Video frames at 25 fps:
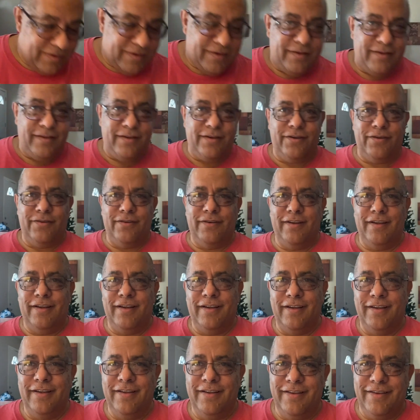
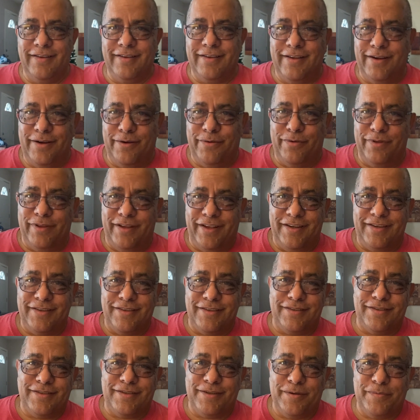their
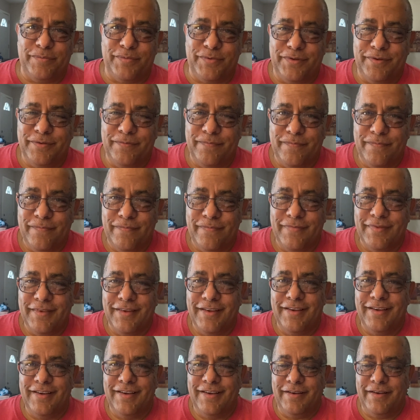relationships.
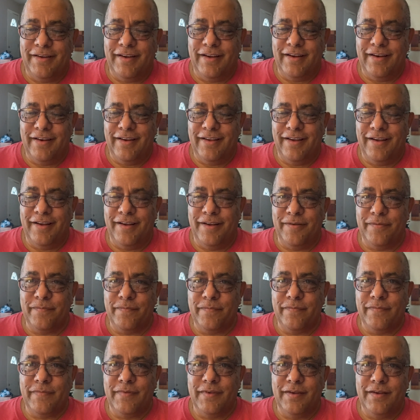And
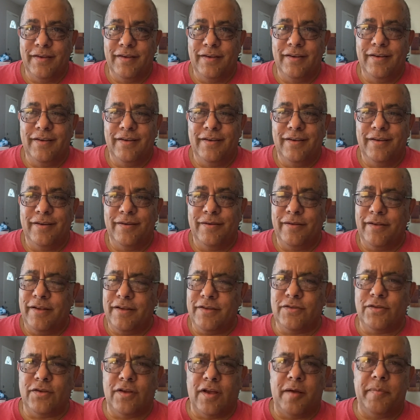
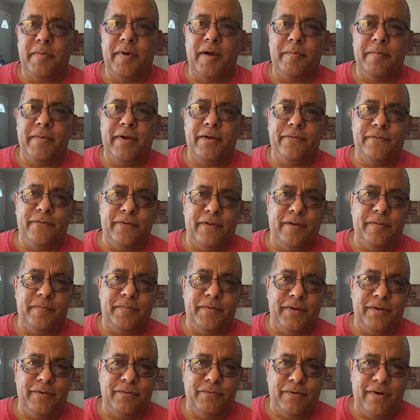let's talk about my
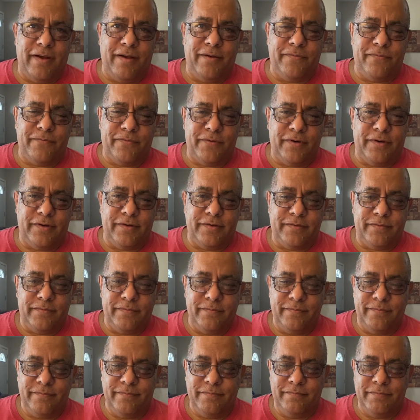Philippine wife first.
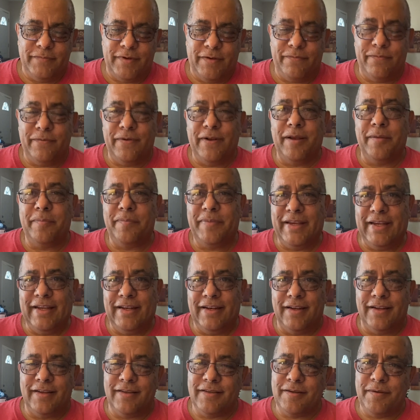My
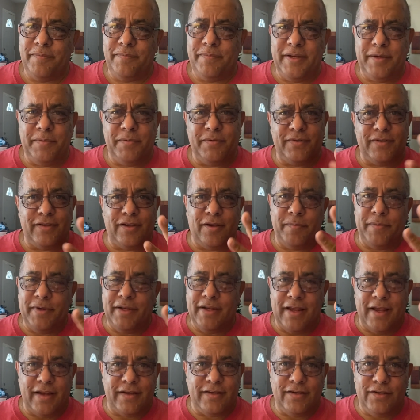Filipina. Some people tell me
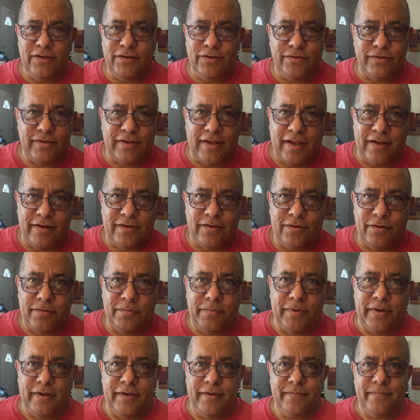not to use that term,
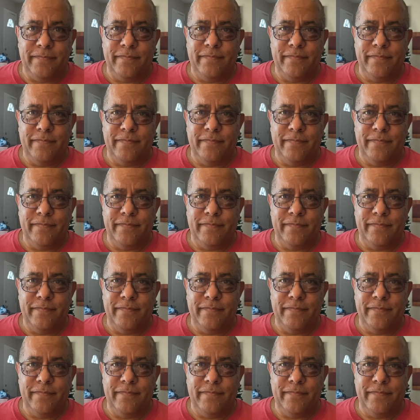but